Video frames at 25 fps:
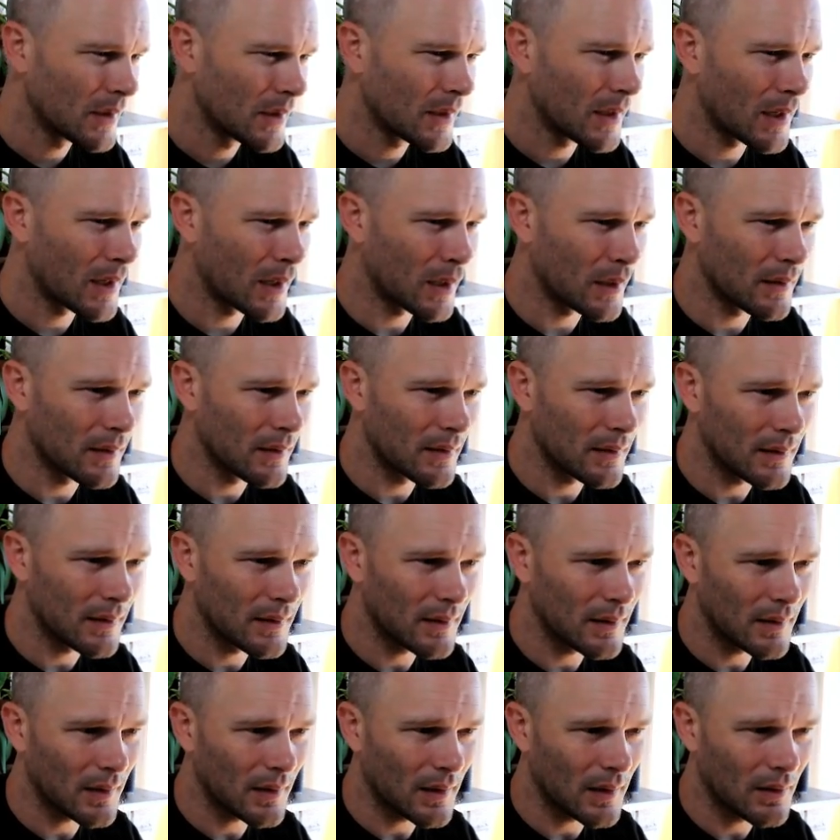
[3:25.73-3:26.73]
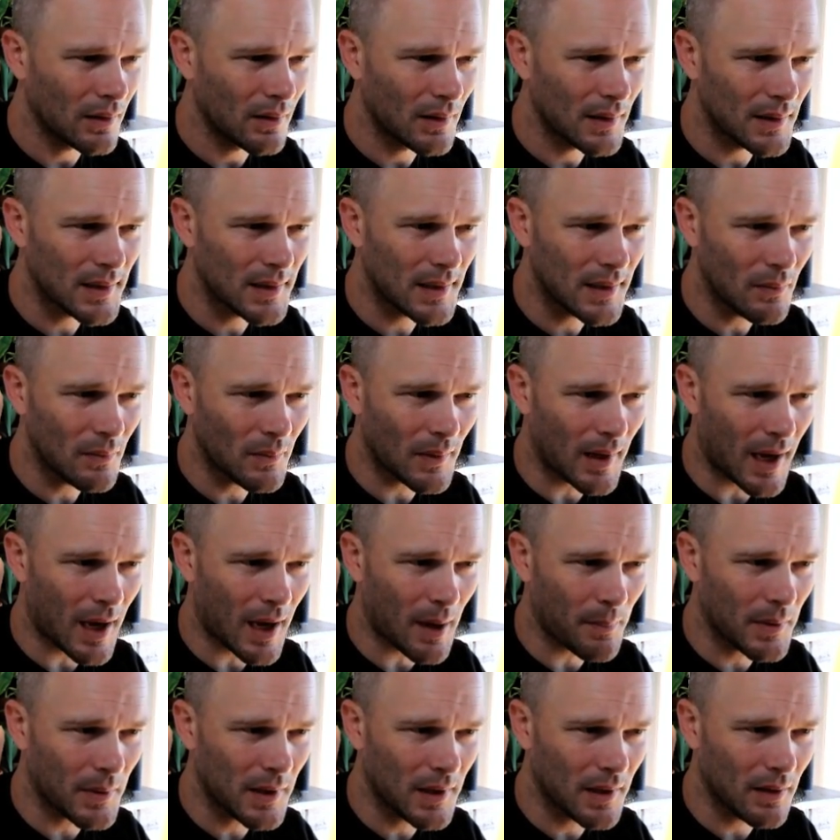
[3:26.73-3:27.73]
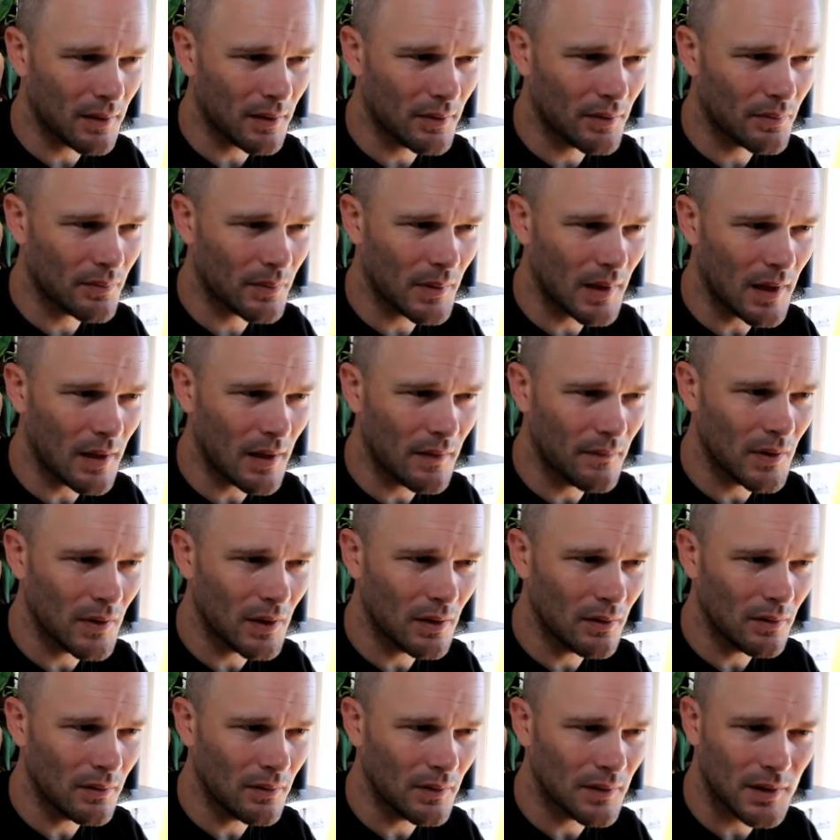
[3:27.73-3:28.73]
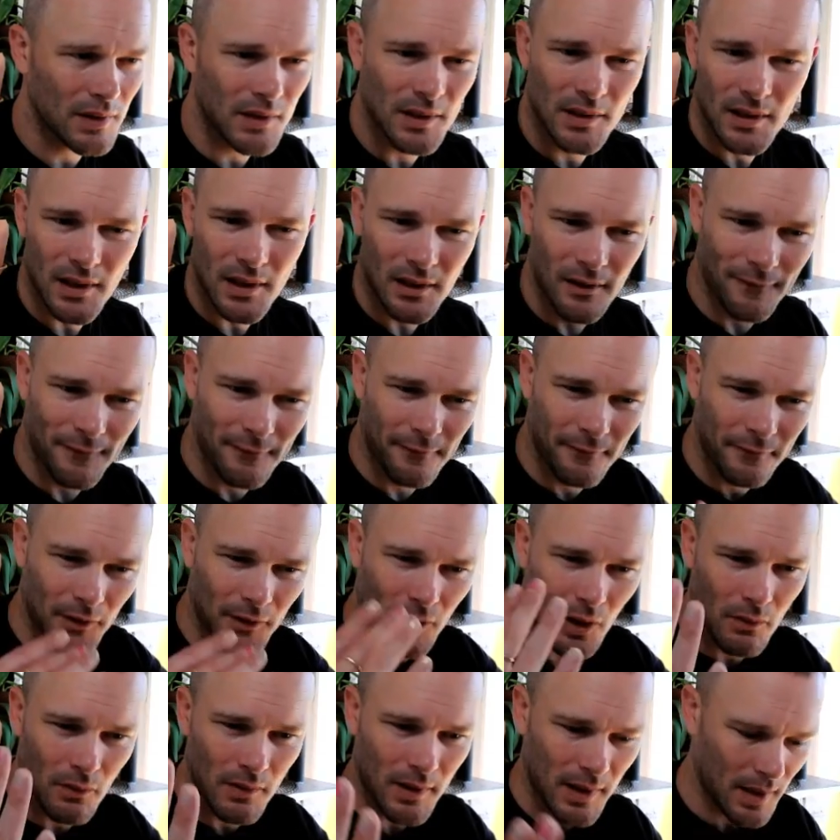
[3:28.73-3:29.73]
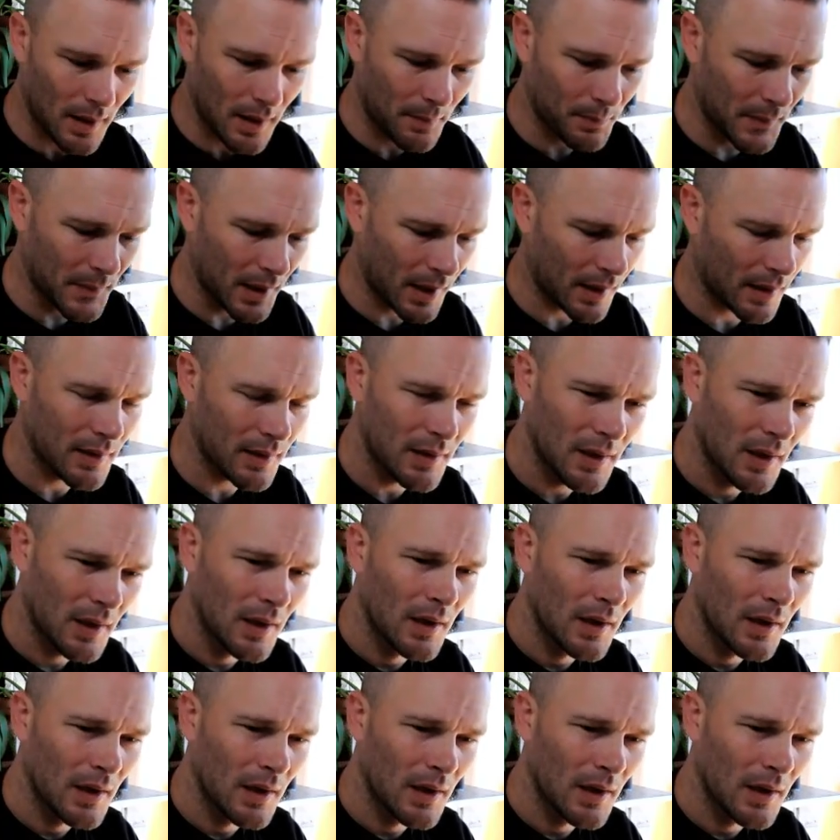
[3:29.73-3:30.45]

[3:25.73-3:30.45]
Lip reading: And you can see what happened here in 3D view. It's just kind of floating up there.